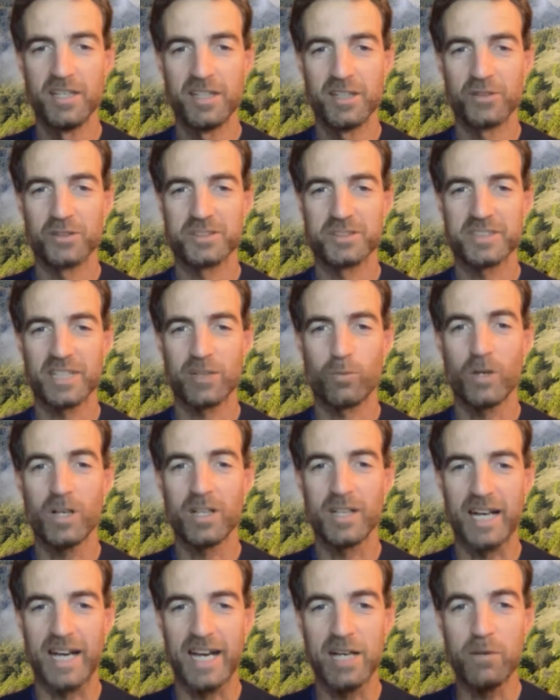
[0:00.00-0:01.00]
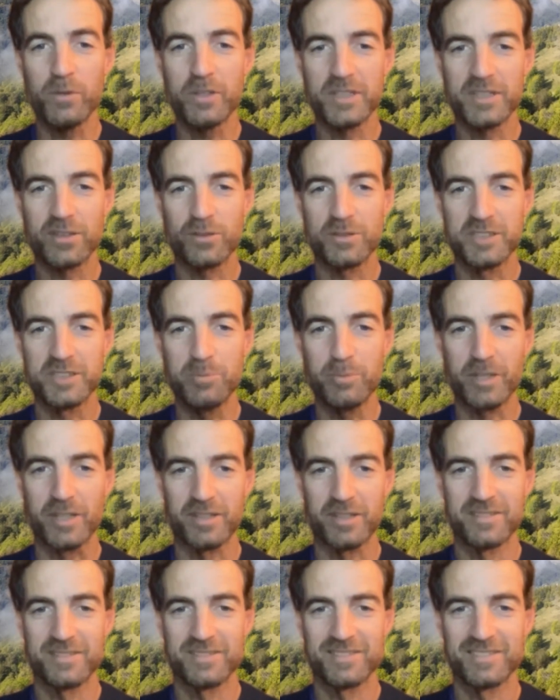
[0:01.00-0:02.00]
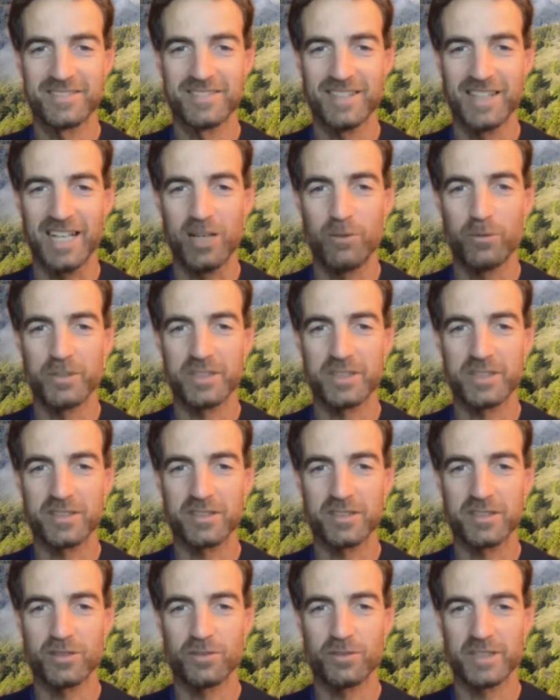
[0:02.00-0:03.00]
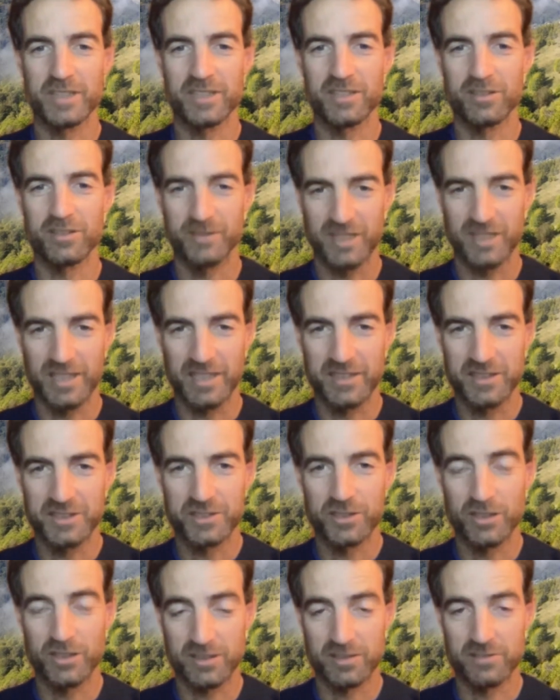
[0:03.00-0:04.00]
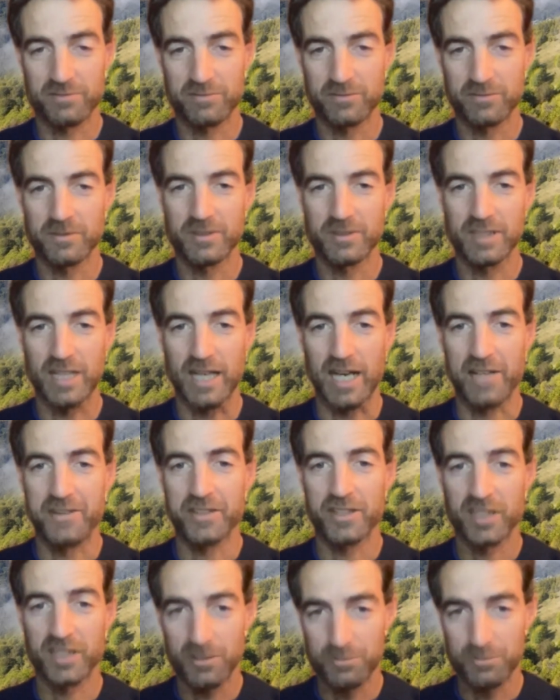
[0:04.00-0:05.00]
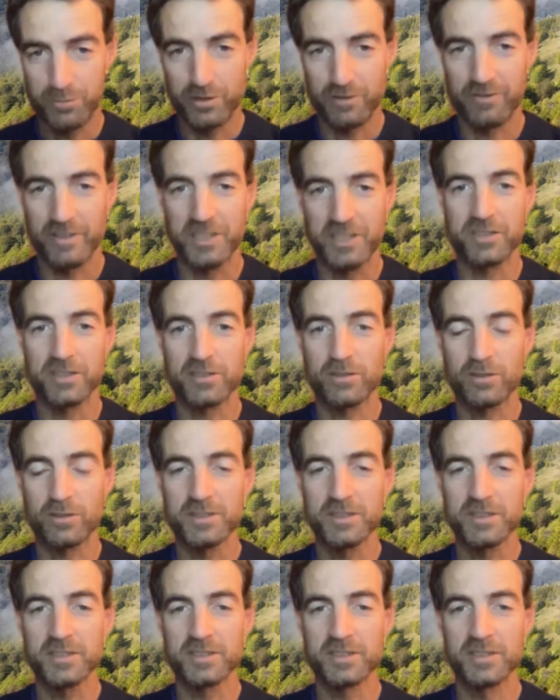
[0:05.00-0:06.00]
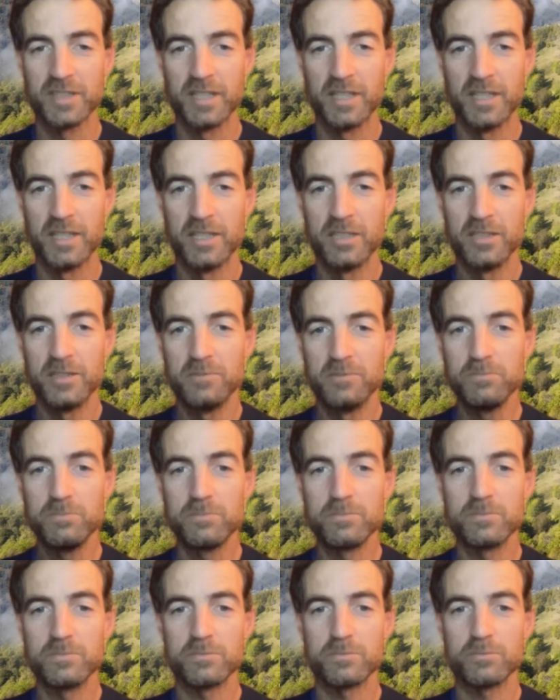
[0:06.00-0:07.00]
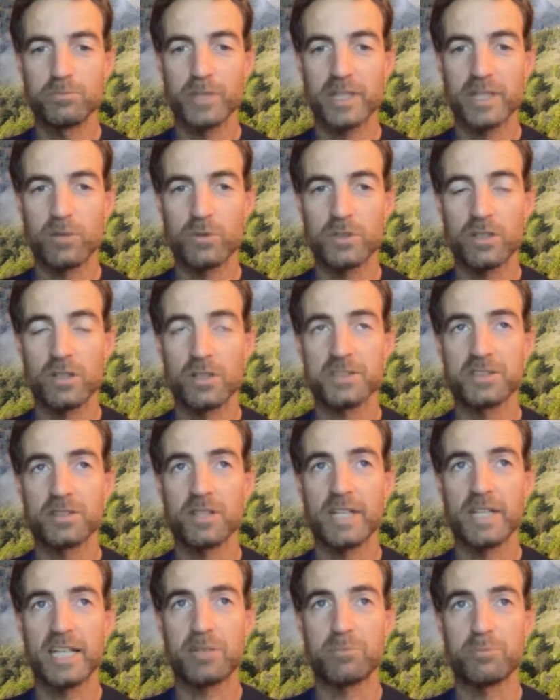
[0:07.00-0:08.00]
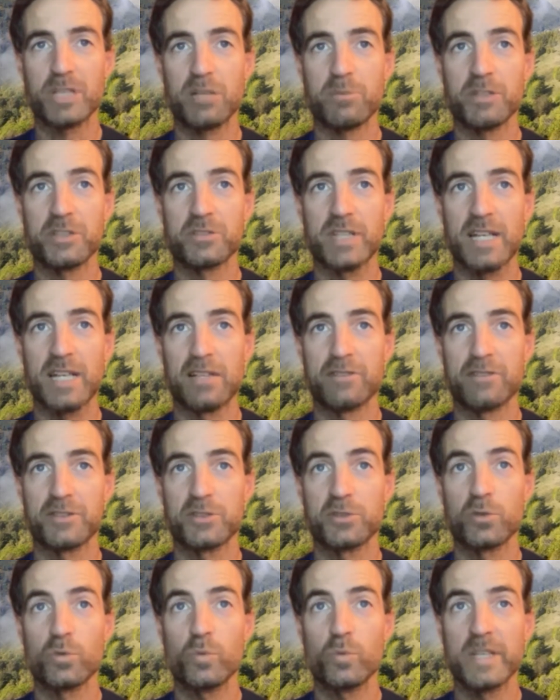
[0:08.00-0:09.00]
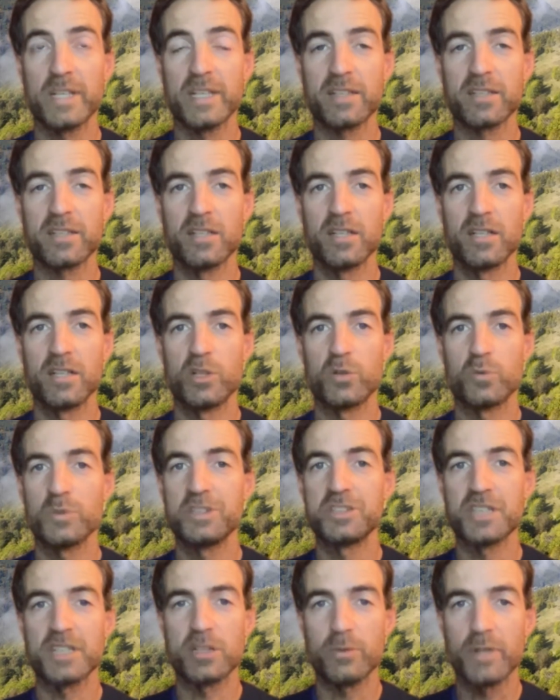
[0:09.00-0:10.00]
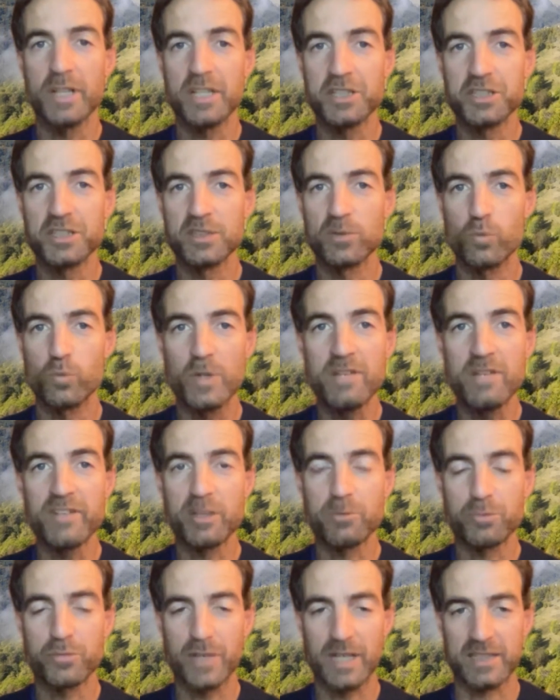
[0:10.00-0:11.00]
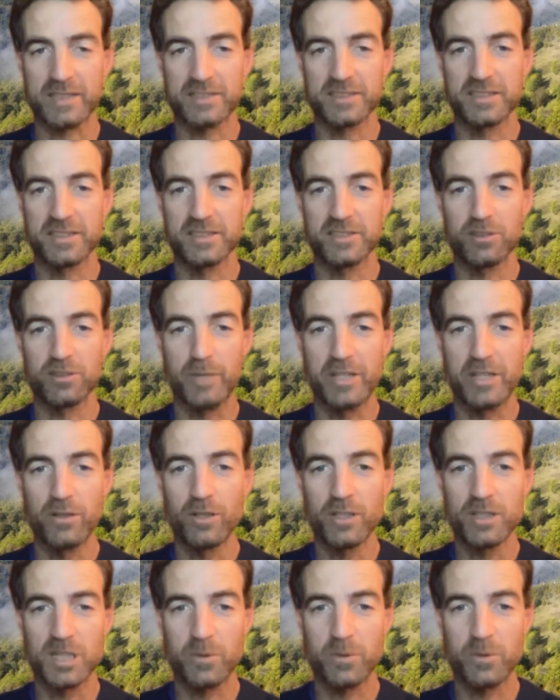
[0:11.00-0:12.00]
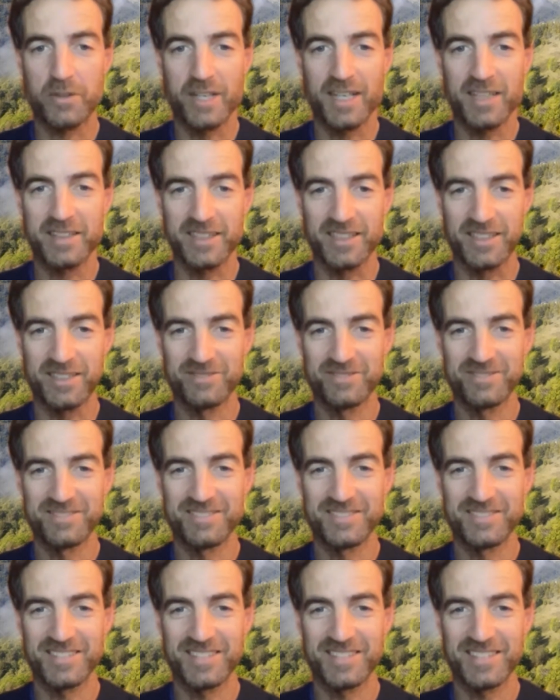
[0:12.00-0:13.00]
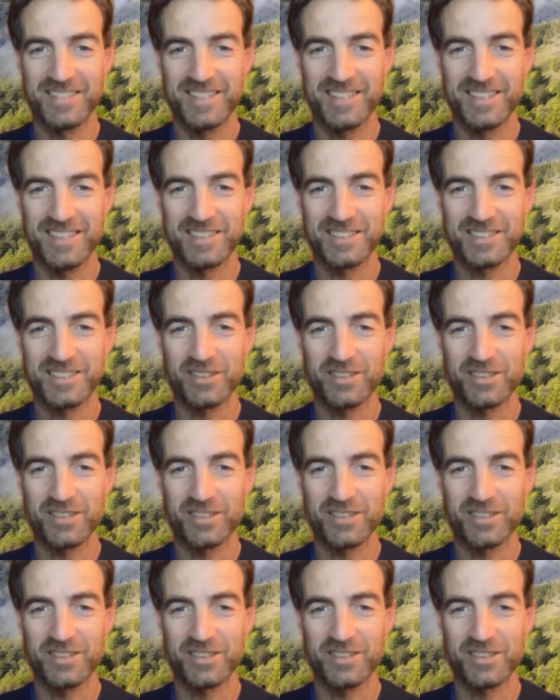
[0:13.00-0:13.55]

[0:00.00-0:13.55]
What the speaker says: who say, well, I want to go deeper. I want to go, in certain other professional courses, but I would also like maybe to have a 2-week regeneration weeding practice on Mallorca with Daniel. So